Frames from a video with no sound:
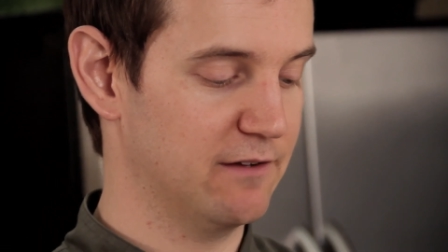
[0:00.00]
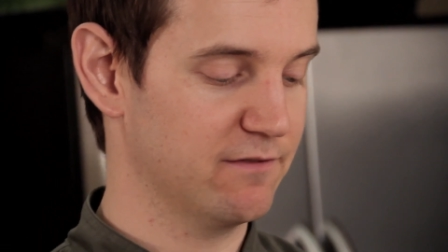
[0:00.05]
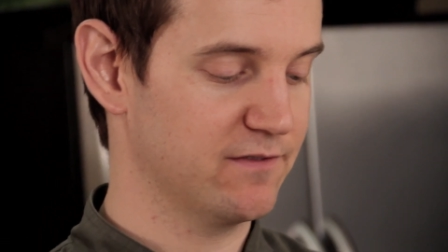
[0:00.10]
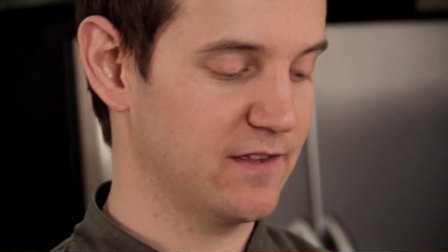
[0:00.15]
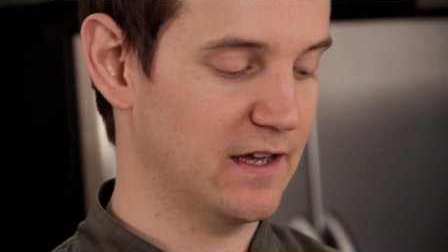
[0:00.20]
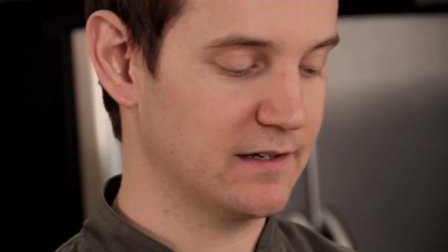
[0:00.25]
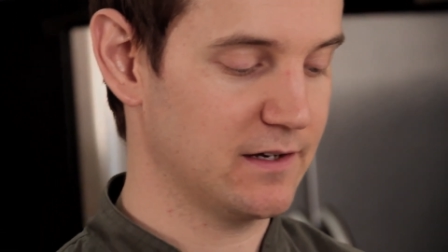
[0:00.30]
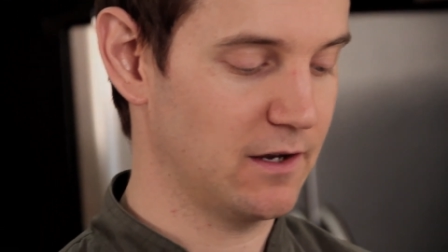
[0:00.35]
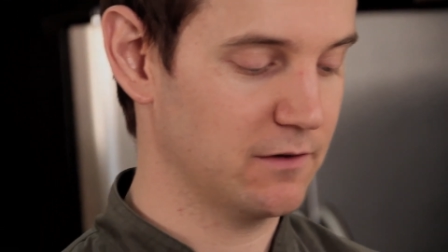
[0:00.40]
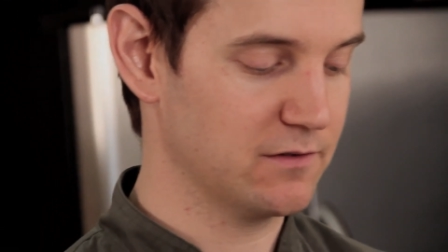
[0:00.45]

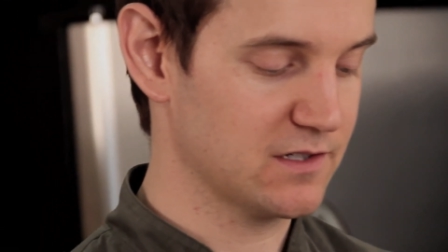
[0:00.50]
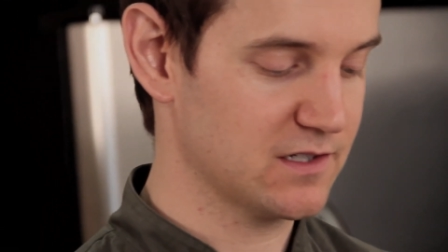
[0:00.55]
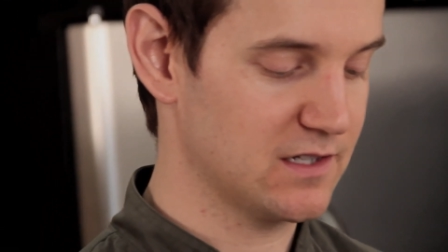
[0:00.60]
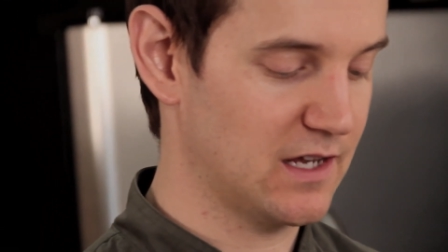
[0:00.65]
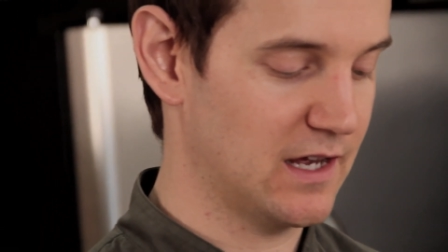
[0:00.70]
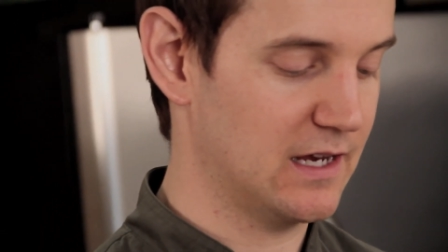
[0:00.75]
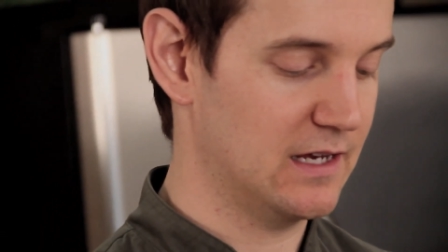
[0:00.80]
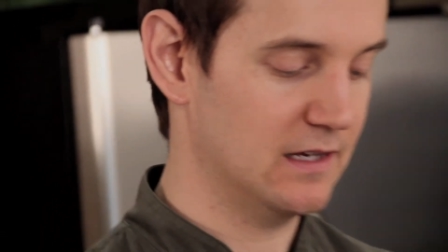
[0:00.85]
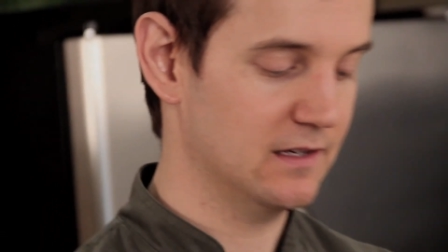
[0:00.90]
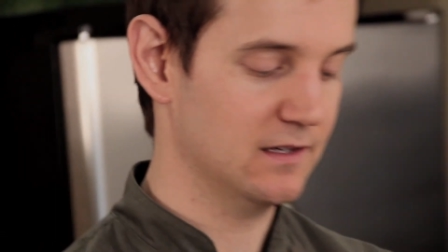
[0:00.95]
and if they
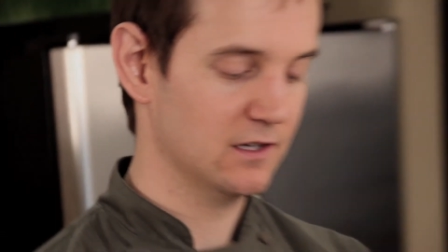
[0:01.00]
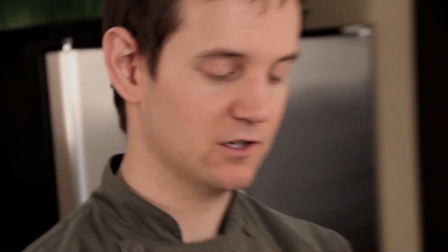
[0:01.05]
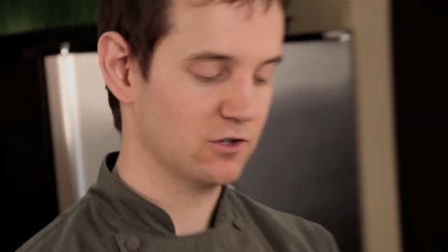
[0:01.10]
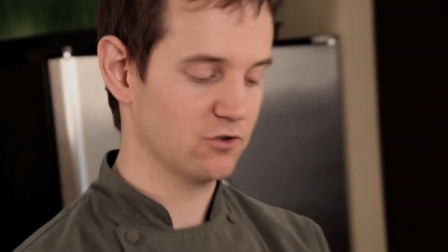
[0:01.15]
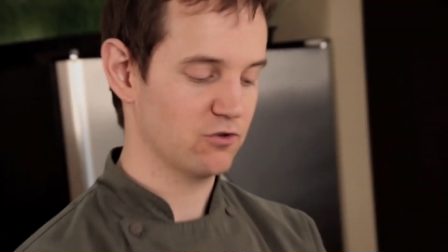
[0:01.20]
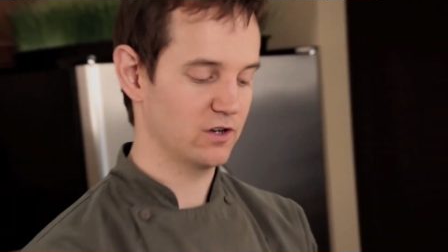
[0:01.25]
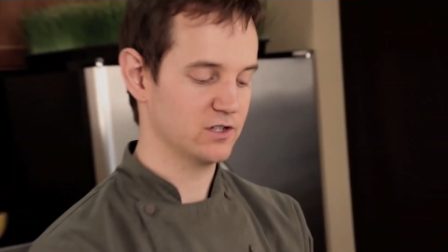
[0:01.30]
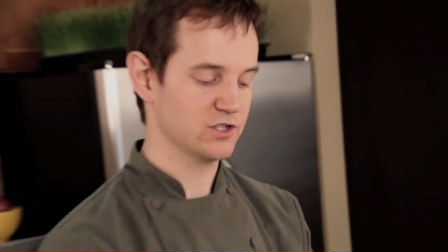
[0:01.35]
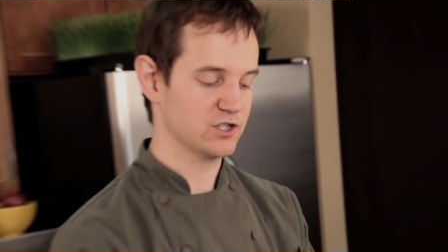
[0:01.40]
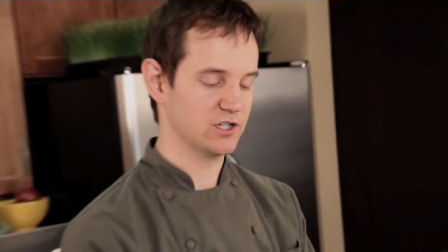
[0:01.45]
don't stay
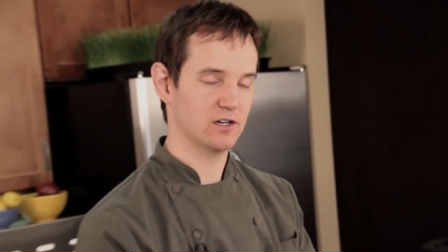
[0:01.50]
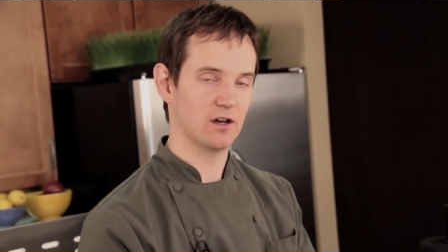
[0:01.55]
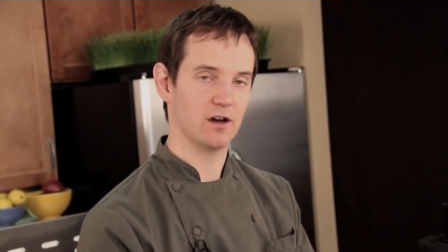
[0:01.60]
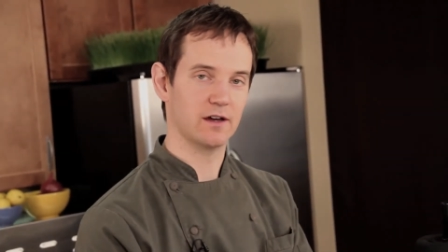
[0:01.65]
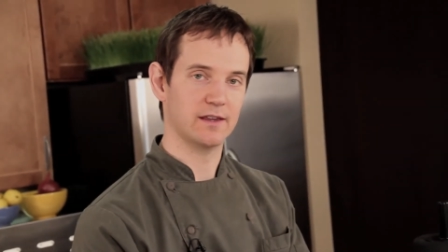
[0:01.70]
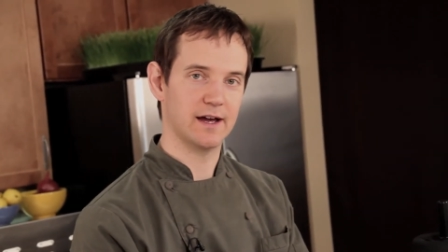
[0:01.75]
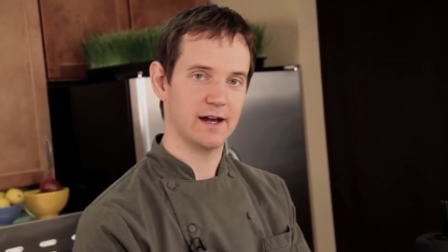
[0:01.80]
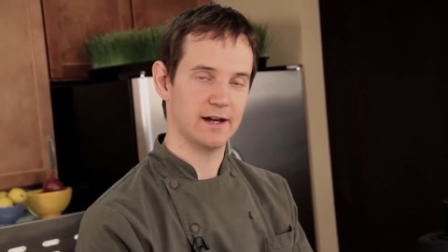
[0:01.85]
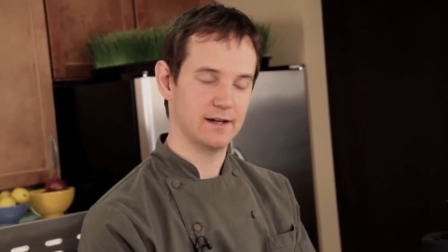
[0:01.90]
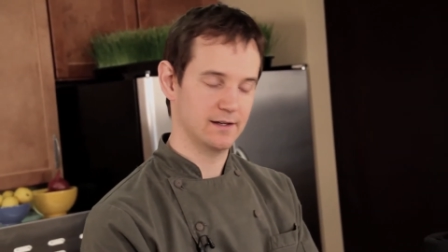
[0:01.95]

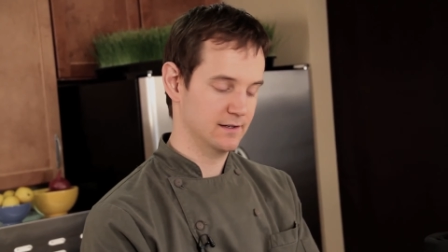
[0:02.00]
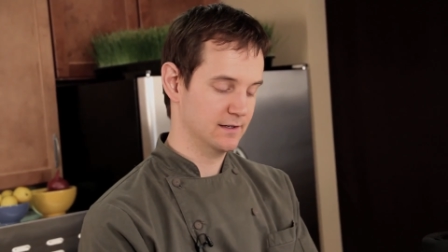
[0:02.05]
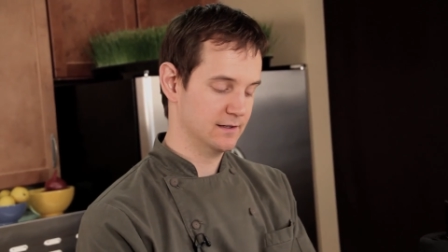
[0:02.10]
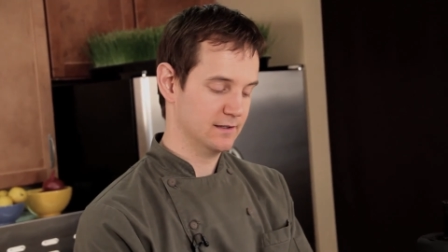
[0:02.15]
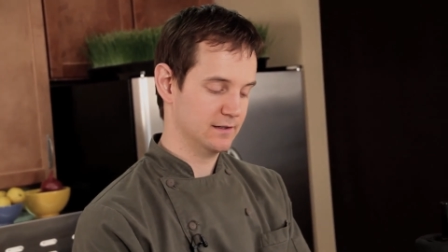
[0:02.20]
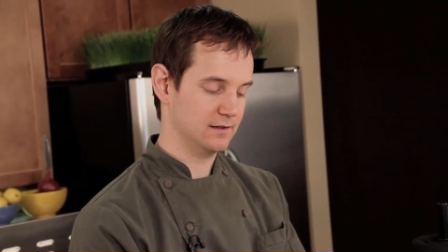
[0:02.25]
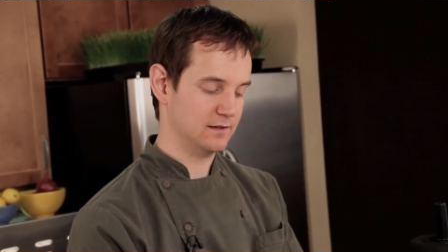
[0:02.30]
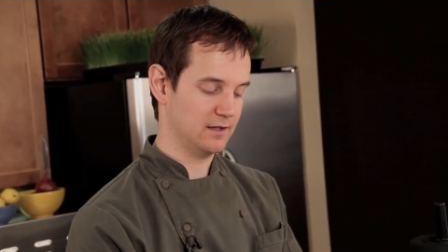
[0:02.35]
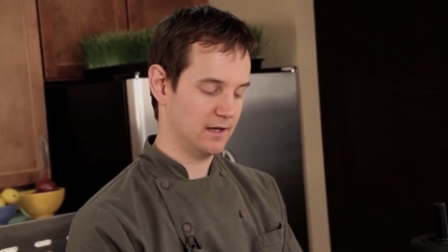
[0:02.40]
crunchy like that,